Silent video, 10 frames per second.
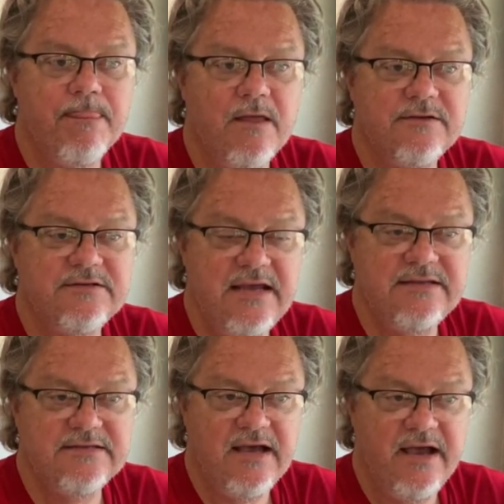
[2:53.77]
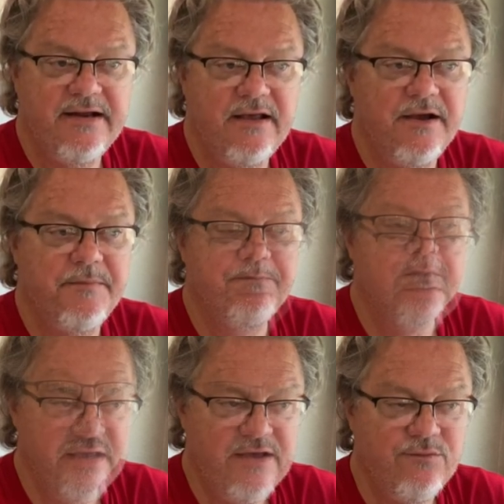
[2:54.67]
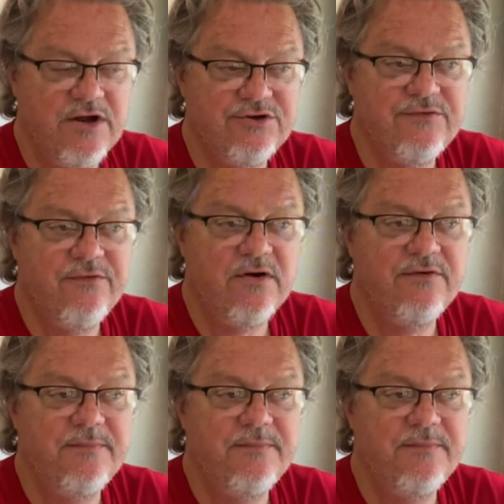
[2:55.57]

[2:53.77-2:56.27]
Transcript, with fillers: stateside, um, little town we're not too far from.